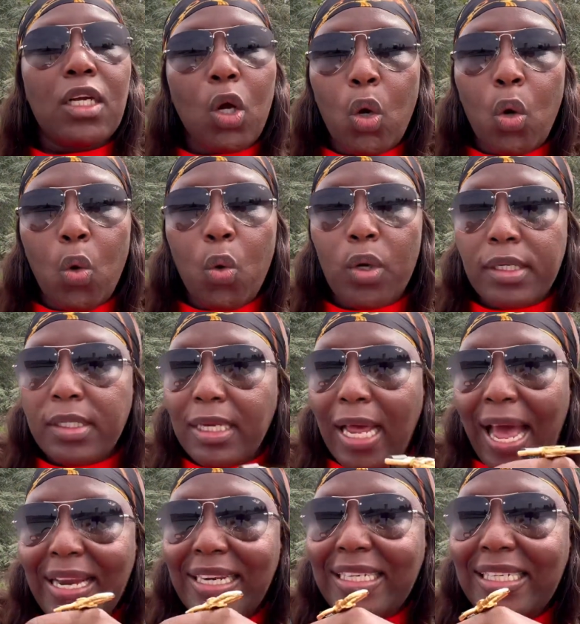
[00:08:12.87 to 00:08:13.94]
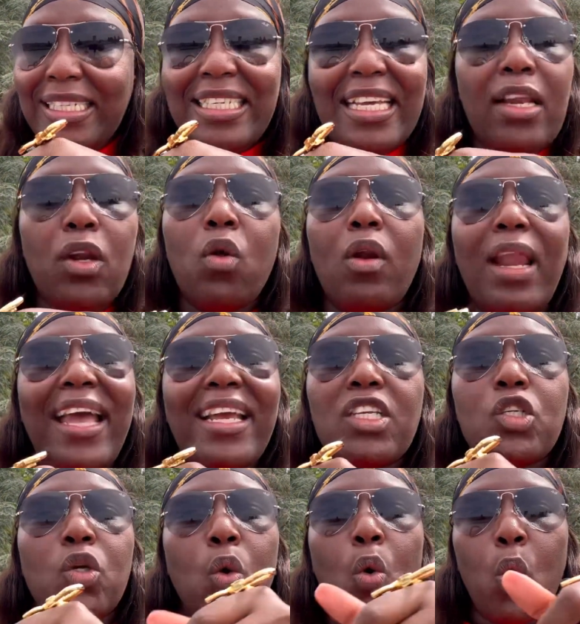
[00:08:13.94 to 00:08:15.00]
gold and yellow light
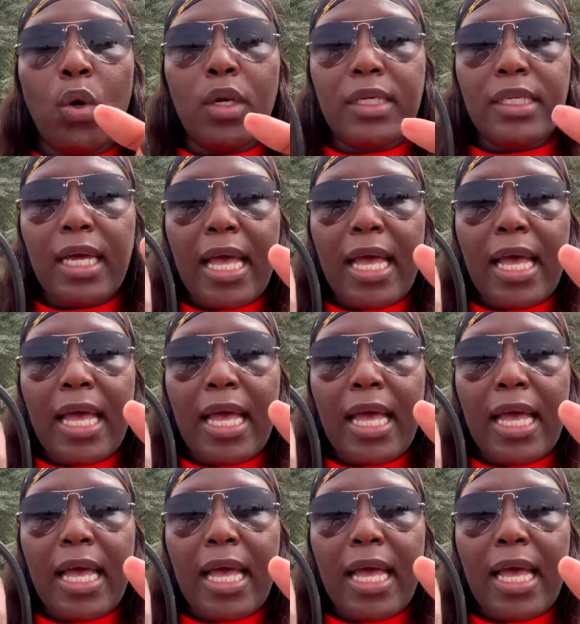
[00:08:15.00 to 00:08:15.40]
gold.